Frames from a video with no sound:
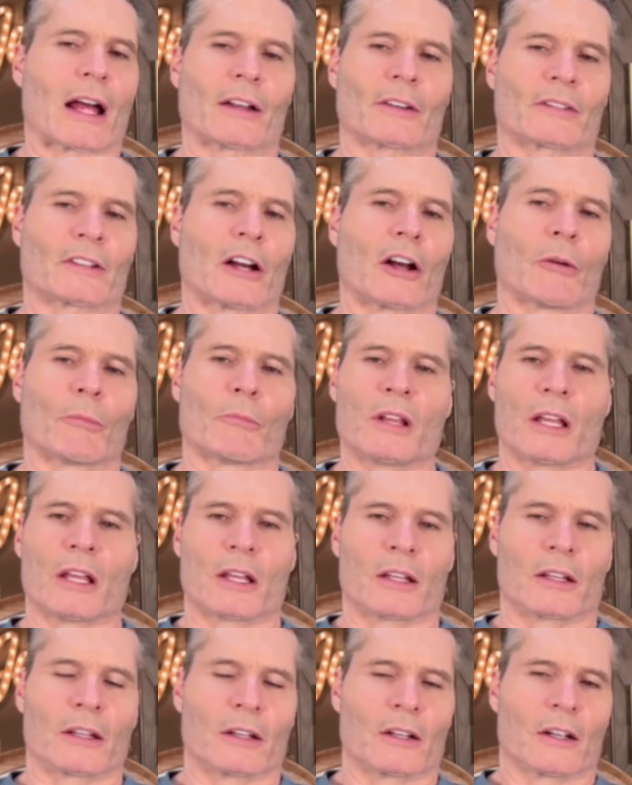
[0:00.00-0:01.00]
tell
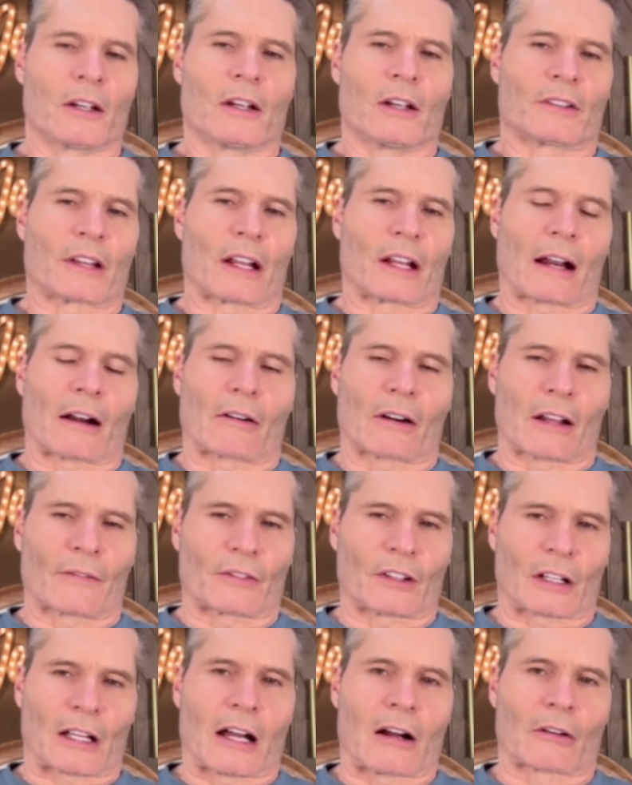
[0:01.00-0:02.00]
me that I don't have
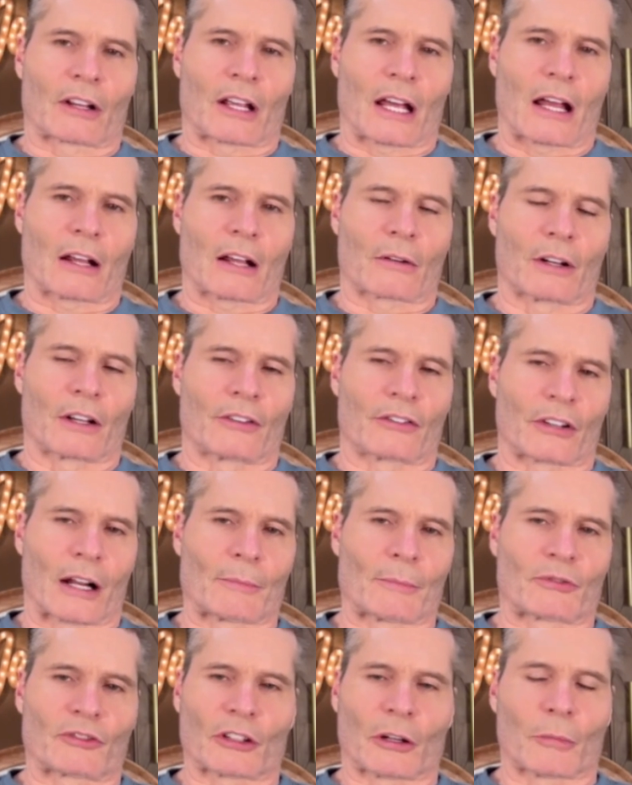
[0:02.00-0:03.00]
to count calories and
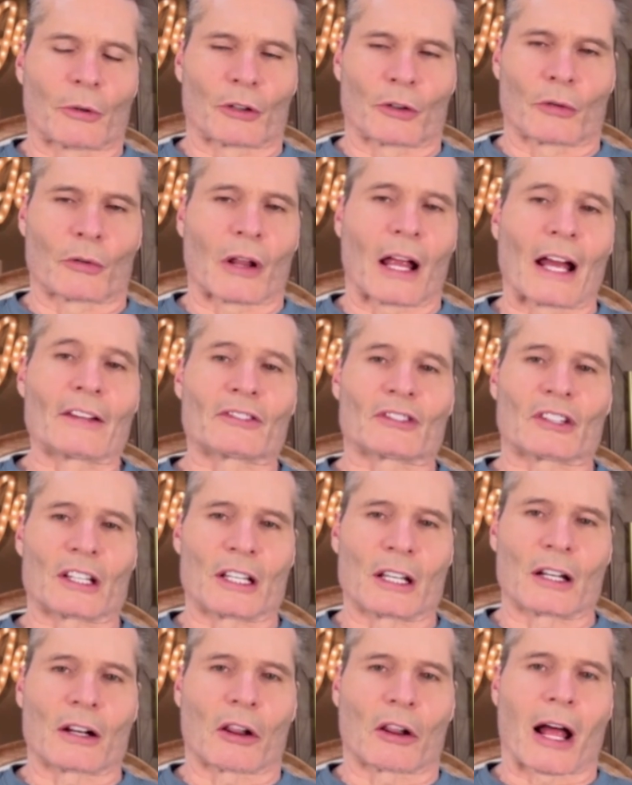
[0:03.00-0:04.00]
I'm someone who likes to
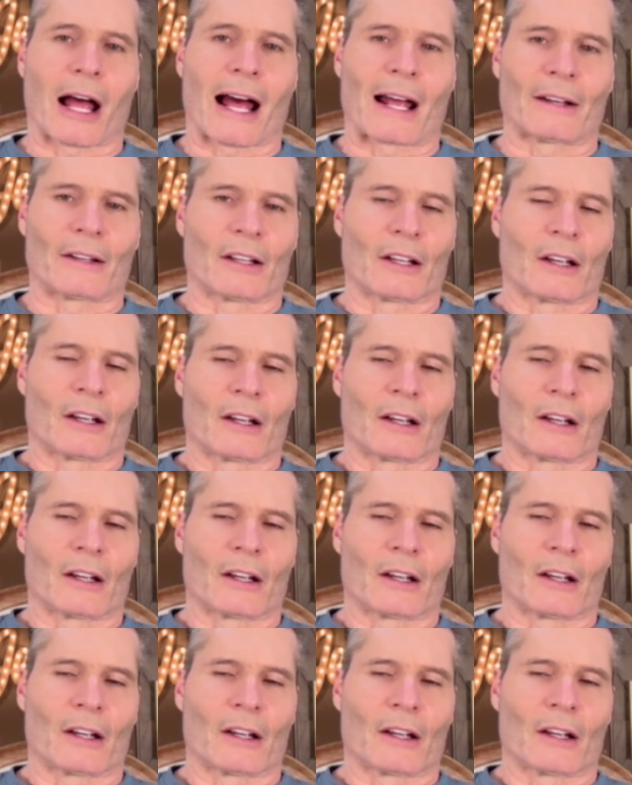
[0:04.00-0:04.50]
eat a lot,